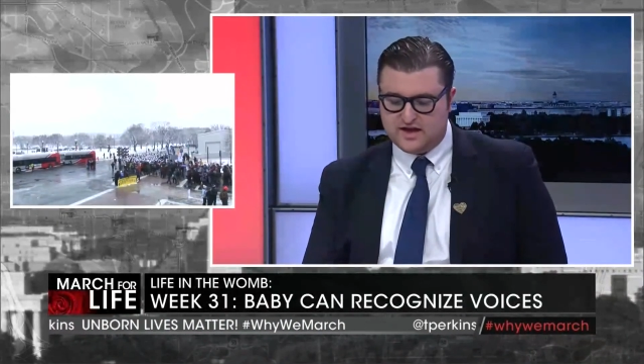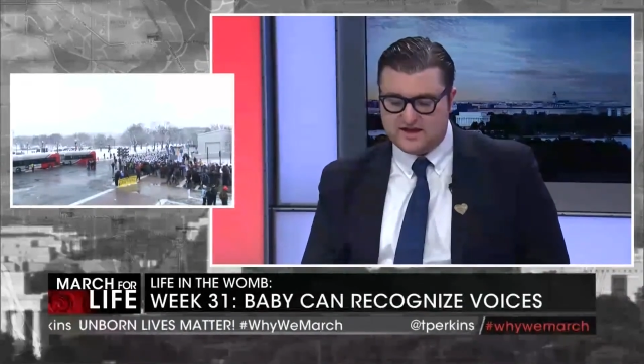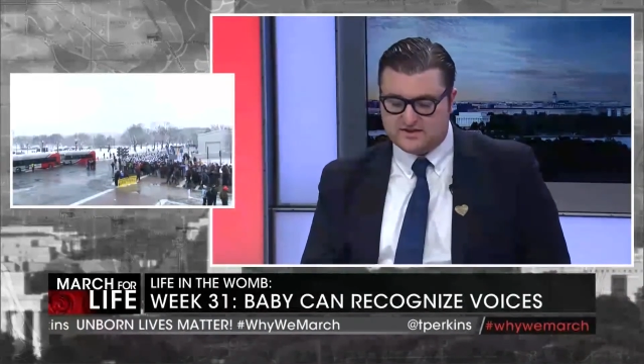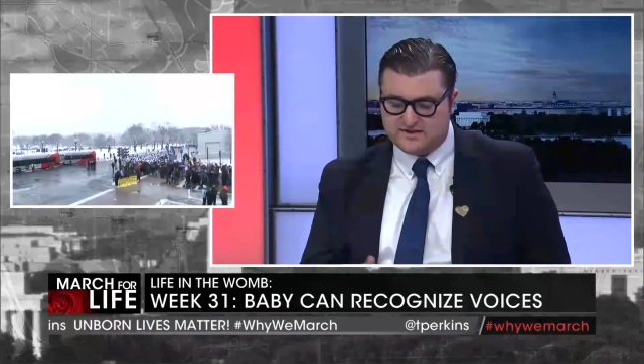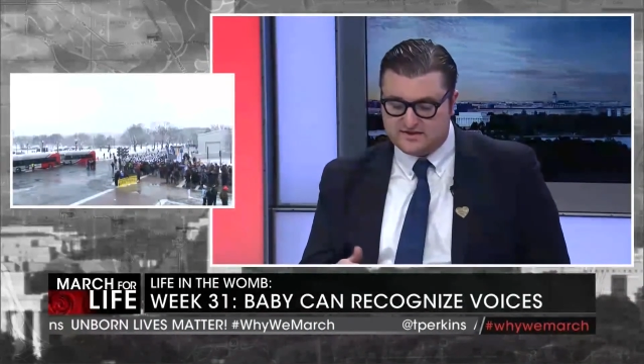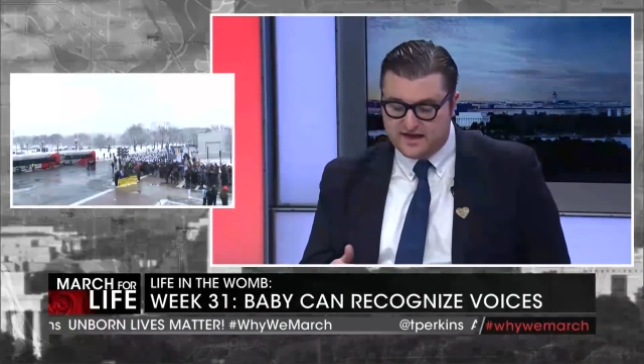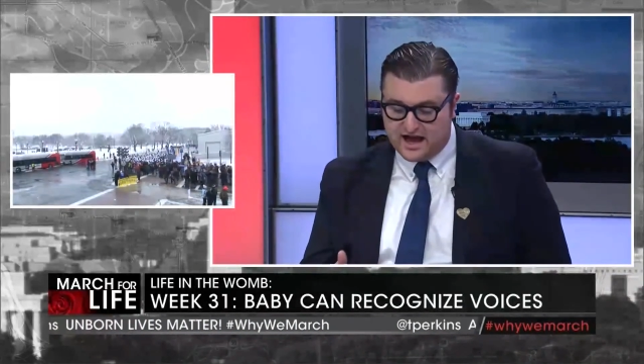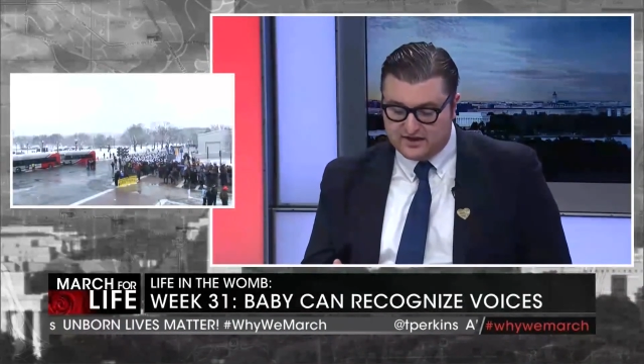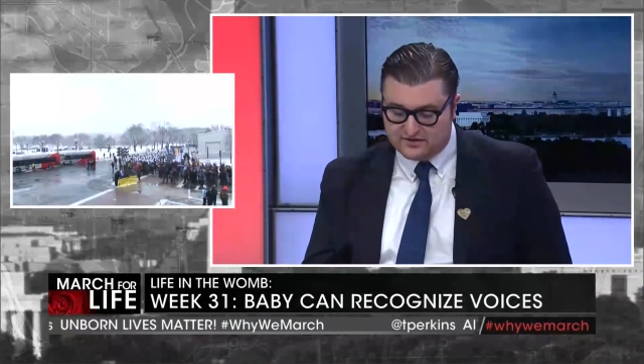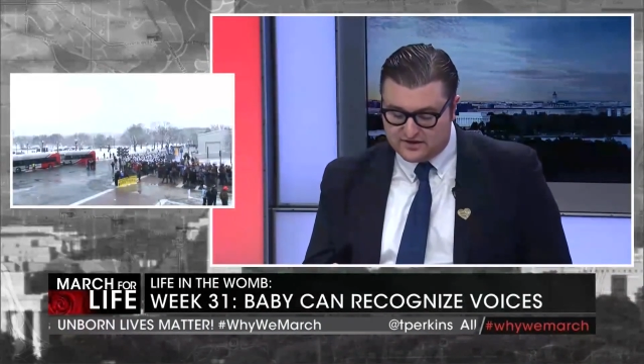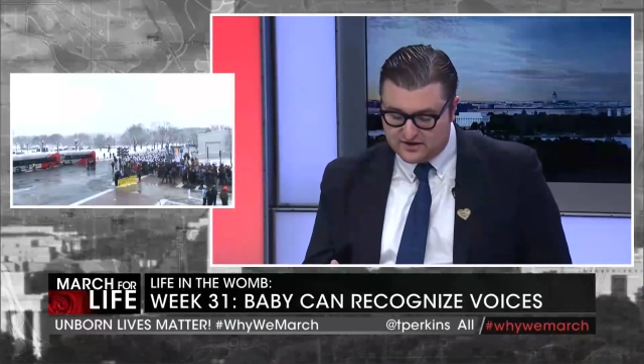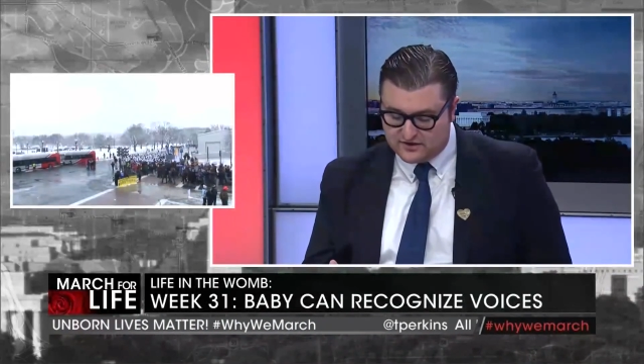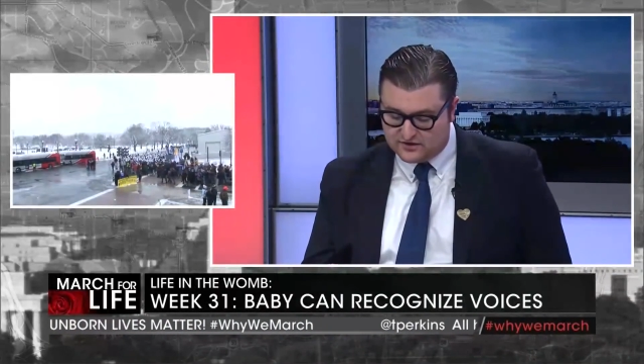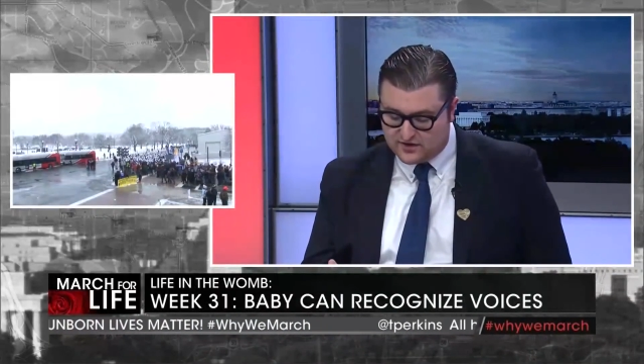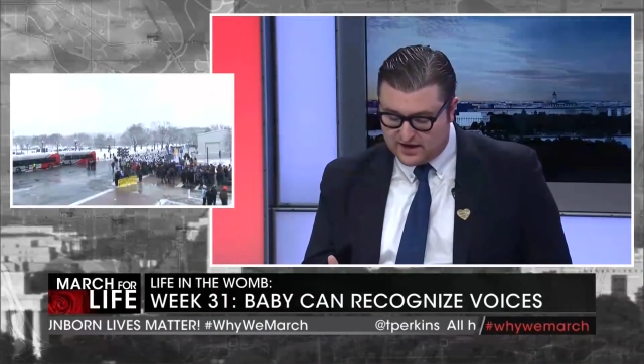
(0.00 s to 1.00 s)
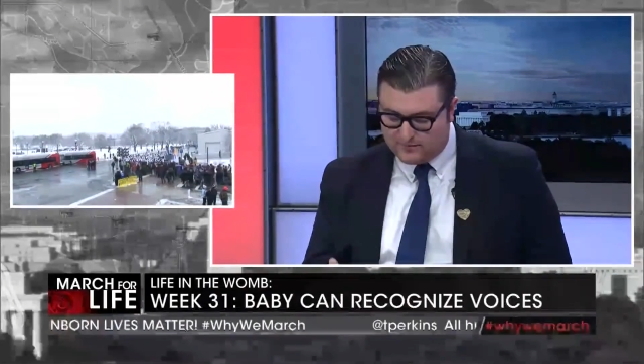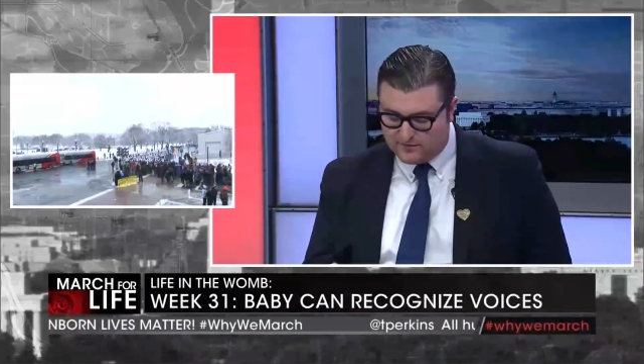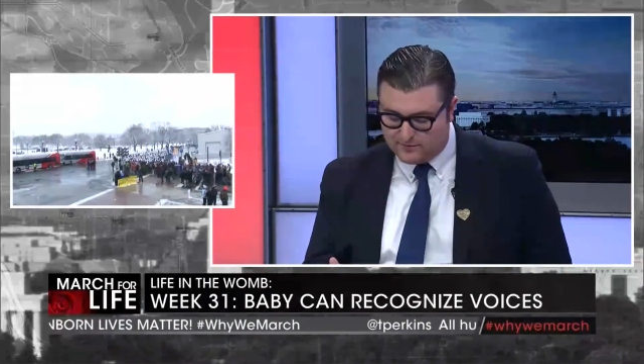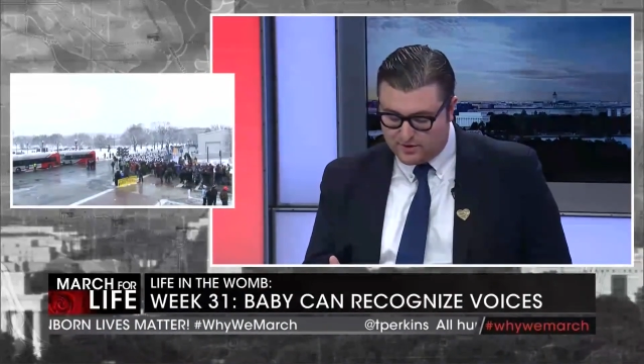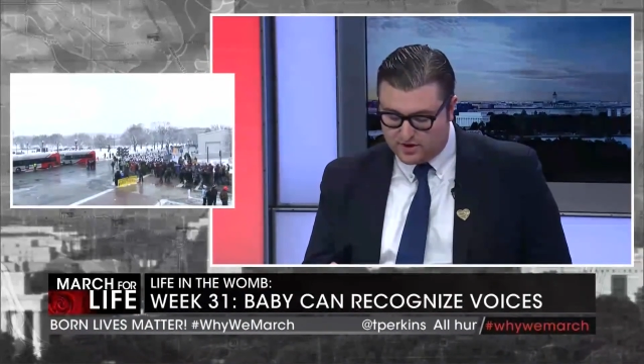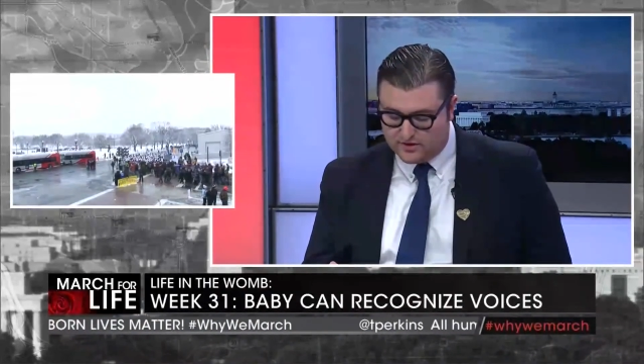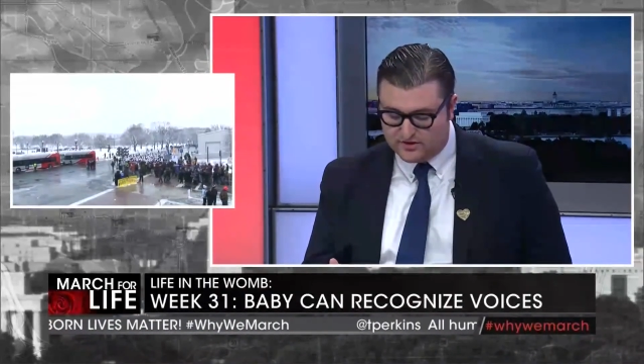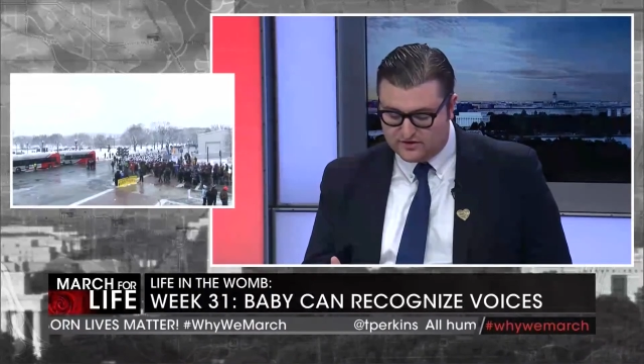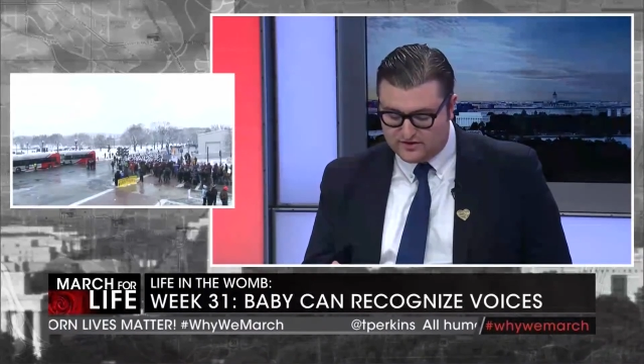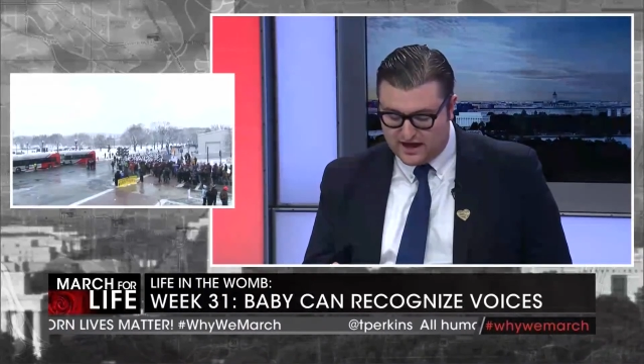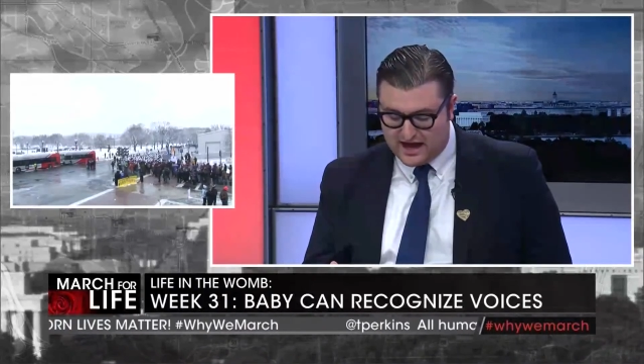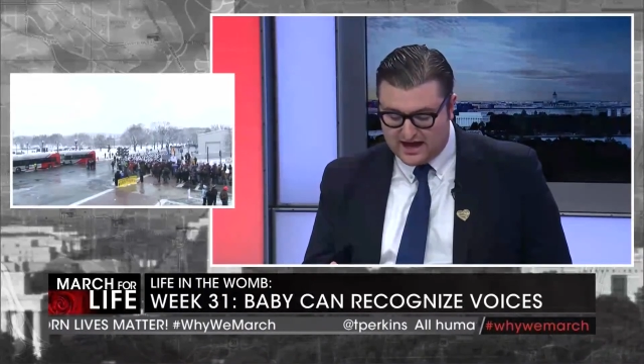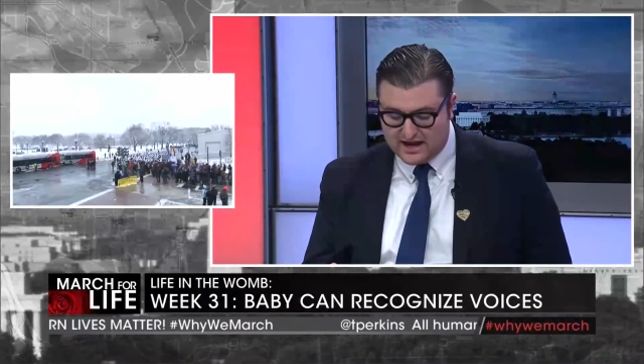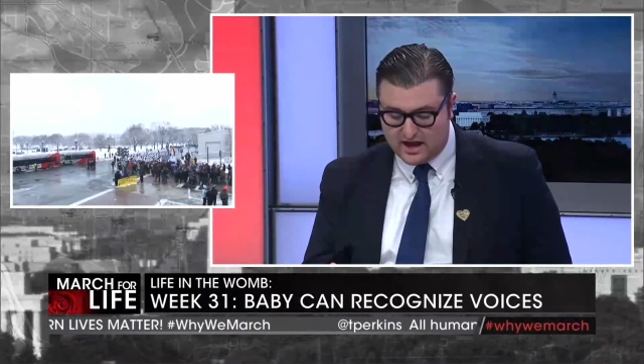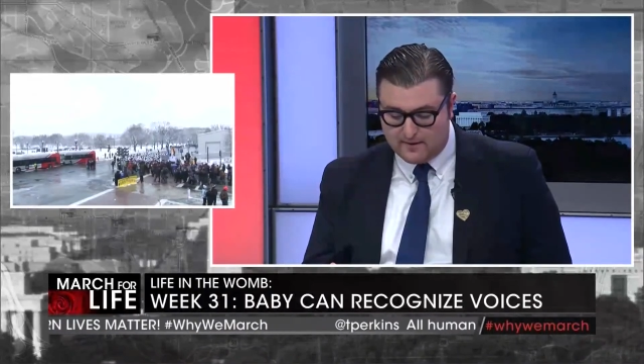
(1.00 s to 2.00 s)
this type of bill is not